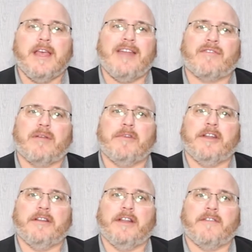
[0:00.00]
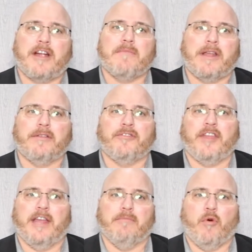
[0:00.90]
And from an environmental
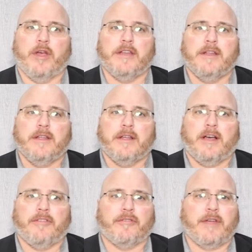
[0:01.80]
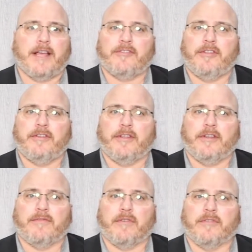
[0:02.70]
standpoint, they're excellent
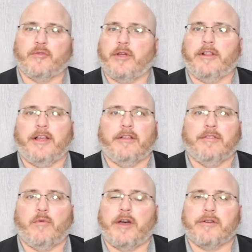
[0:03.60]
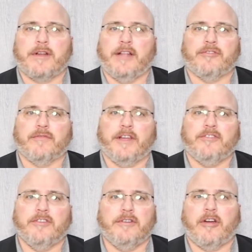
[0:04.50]
for soil health, water
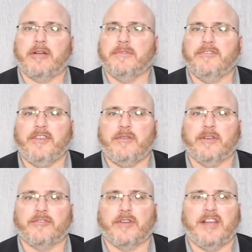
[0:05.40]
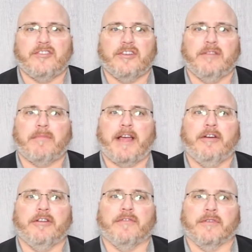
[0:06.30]
conservation, carbon sequestration, and
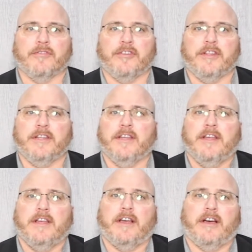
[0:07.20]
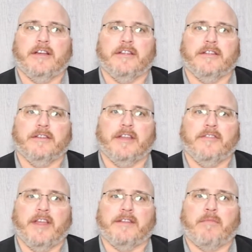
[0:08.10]
biodiversity,
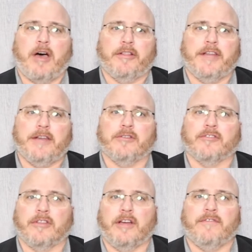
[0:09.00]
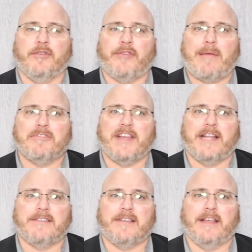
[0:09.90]
in that pollinators love those
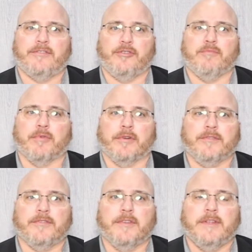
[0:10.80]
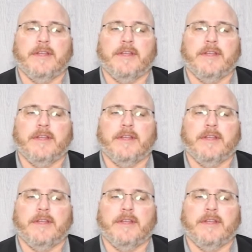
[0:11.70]
habitats, as do birds.